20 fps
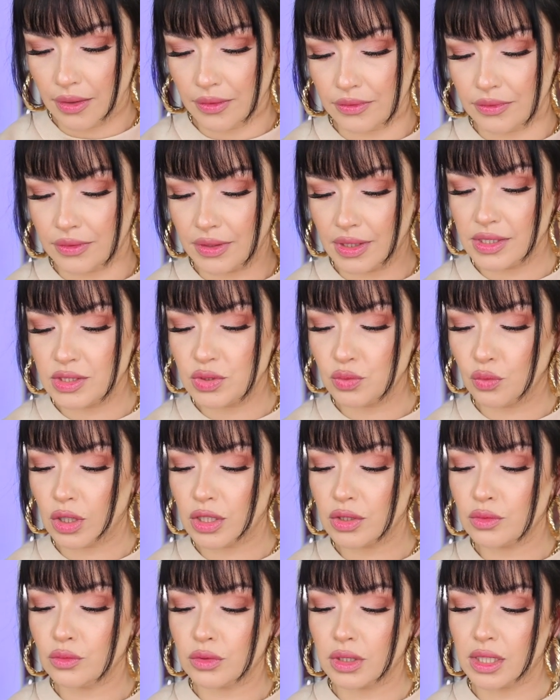This
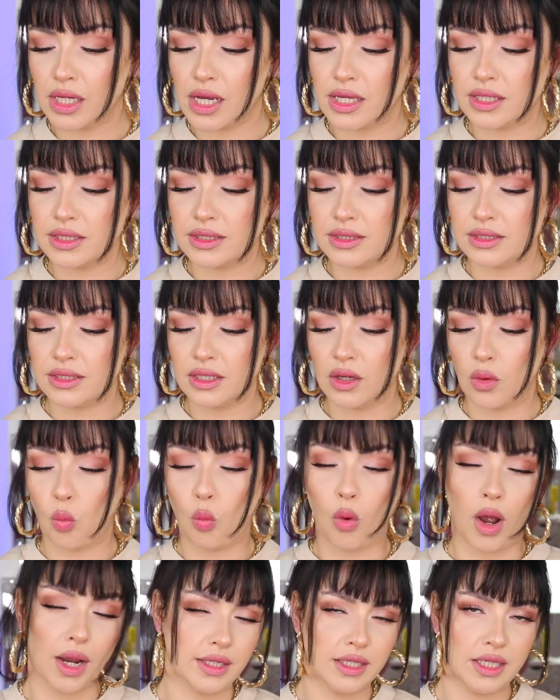one was
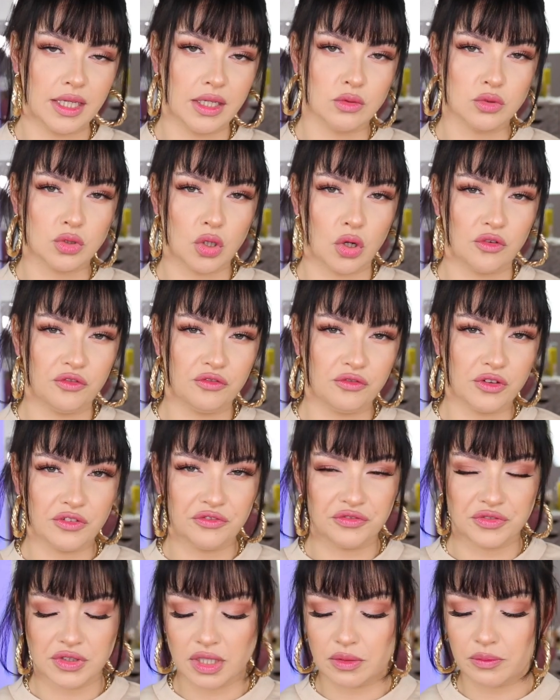1.50 euro,
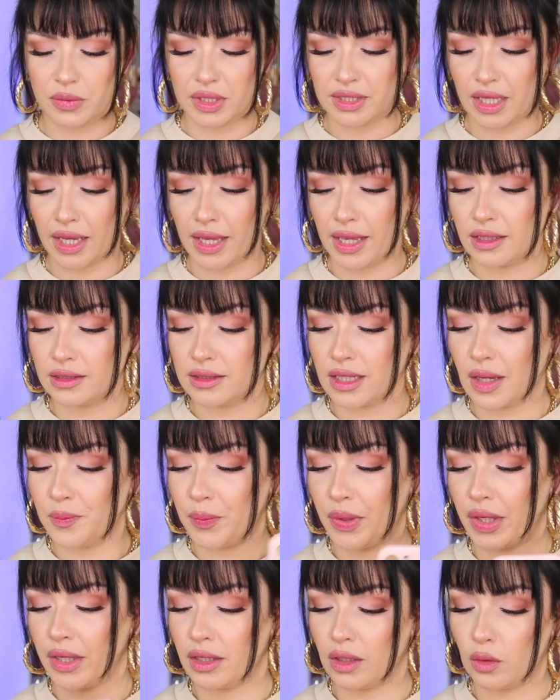but I end
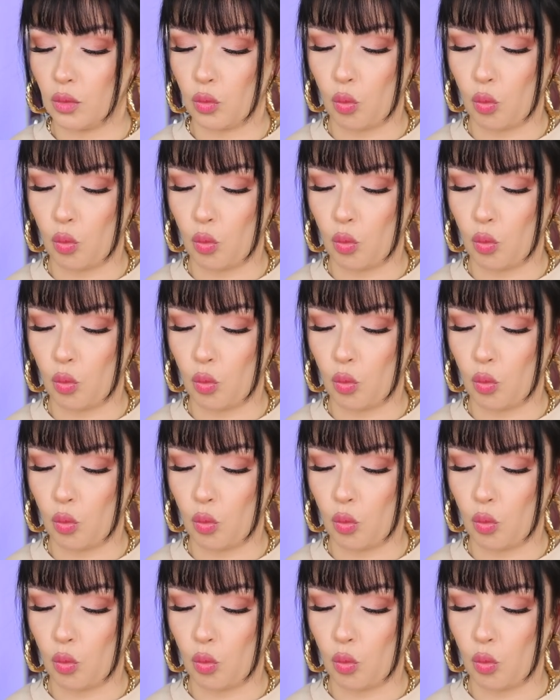up paying